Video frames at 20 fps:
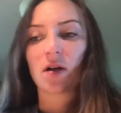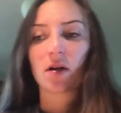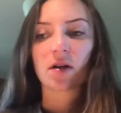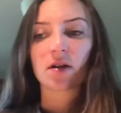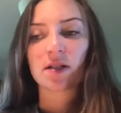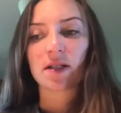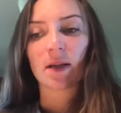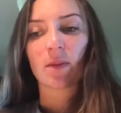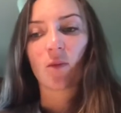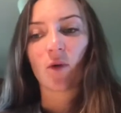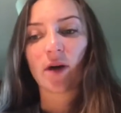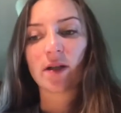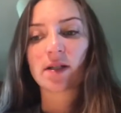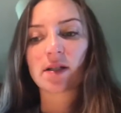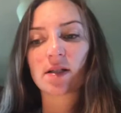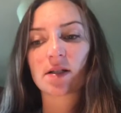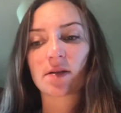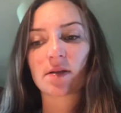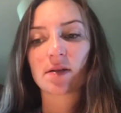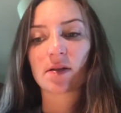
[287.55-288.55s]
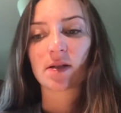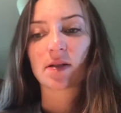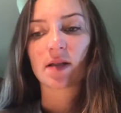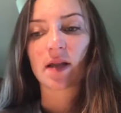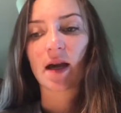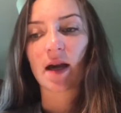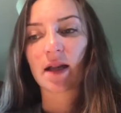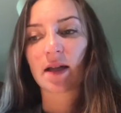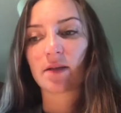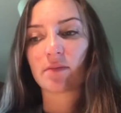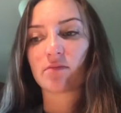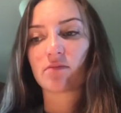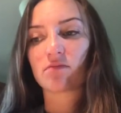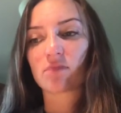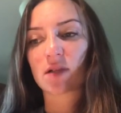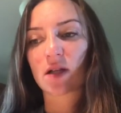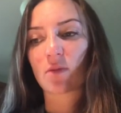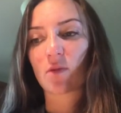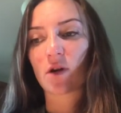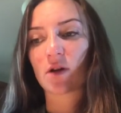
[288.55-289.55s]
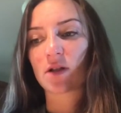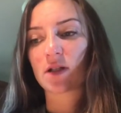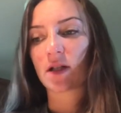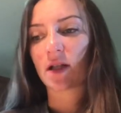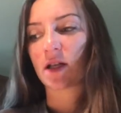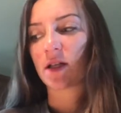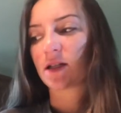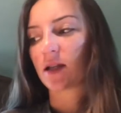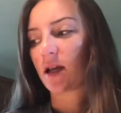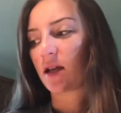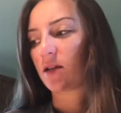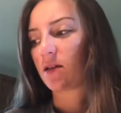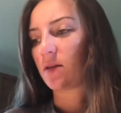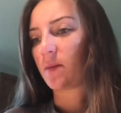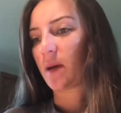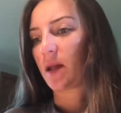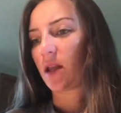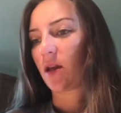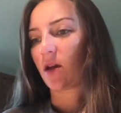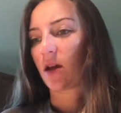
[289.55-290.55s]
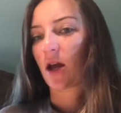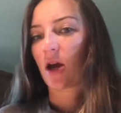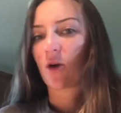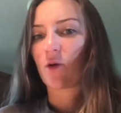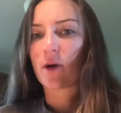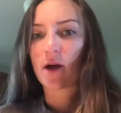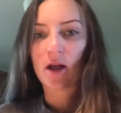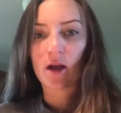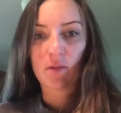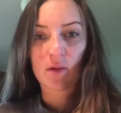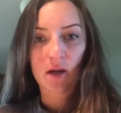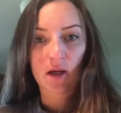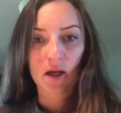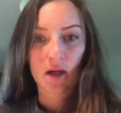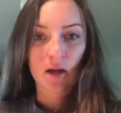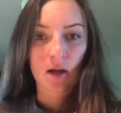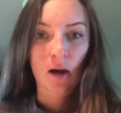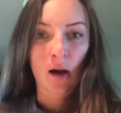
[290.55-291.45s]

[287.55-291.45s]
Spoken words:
somewhat sunny side, depending on how well I make it.